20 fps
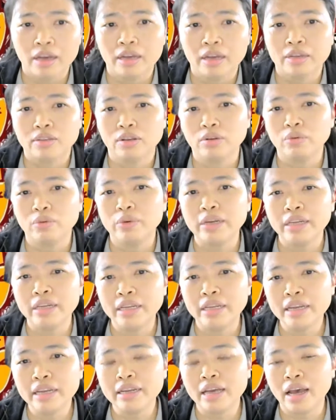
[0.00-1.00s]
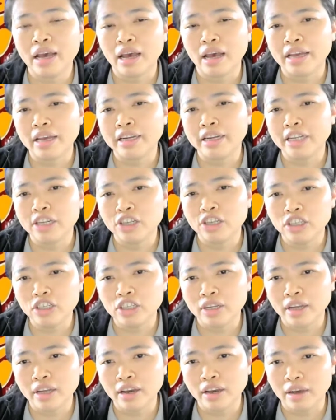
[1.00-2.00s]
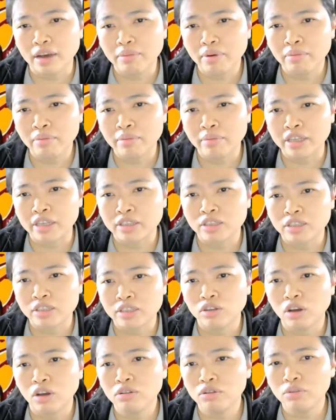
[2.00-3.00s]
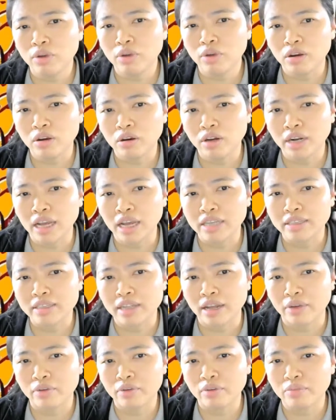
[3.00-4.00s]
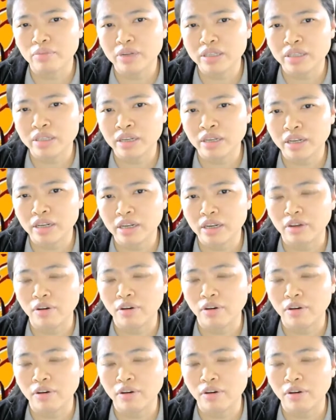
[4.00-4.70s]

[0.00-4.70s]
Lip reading: So we need international governments not to recognize the representative